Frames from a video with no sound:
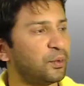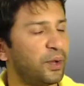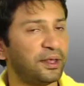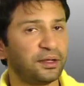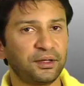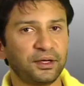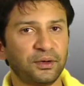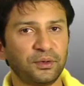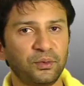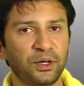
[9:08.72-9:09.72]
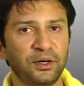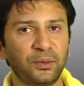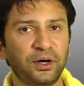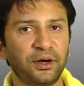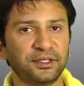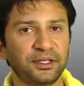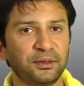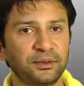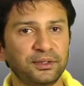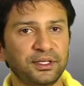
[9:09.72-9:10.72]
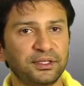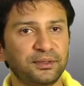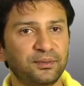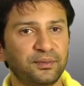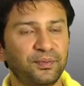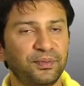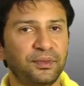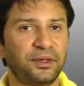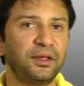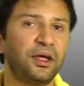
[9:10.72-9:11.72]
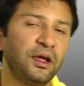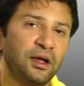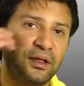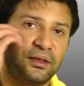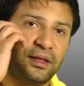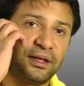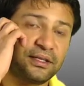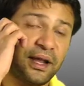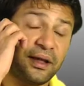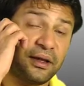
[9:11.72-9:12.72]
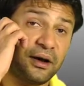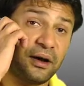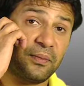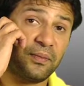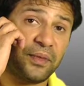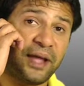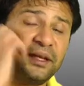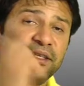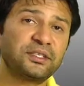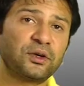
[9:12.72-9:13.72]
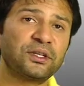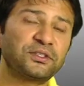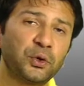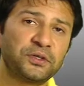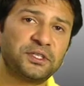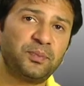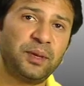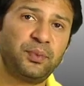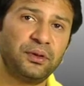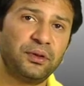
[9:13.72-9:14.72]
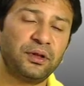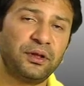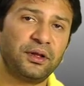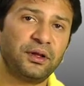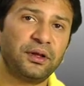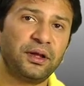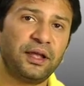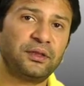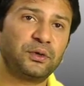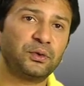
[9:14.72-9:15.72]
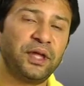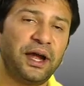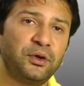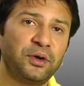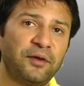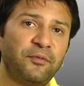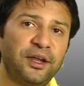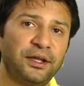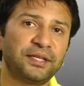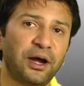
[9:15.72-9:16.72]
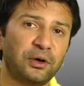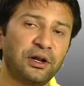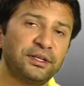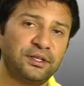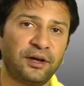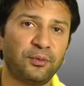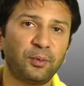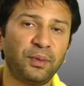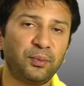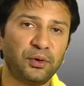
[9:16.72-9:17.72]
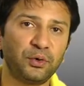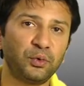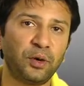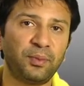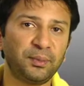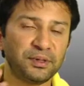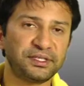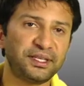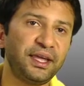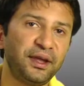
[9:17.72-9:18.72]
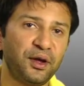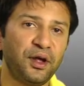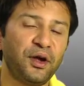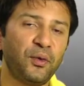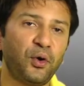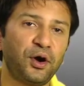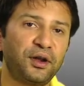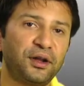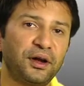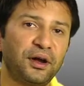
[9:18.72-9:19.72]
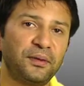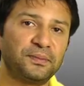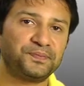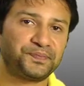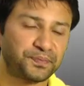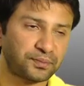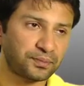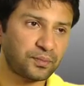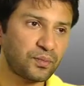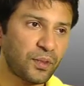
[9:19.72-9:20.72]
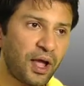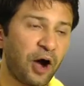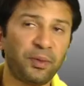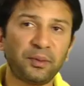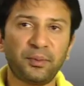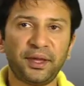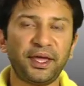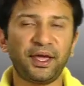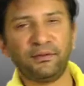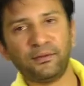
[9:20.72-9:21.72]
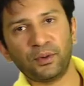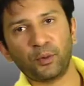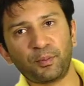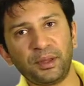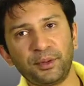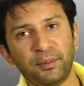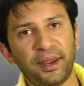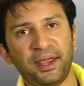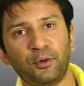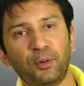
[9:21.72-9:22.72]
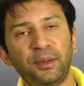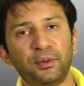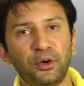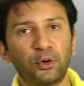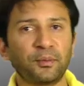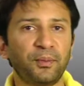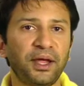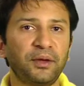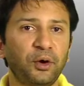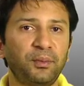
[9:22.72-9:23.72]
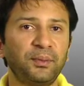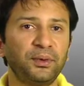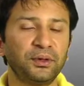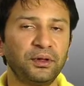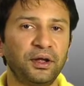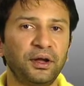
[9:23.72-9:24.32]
world works, and just things like I think it's just the source is people, and through that you have various outlets. You have what people do, what people say, what how people behave, what people make, what people don't make, what people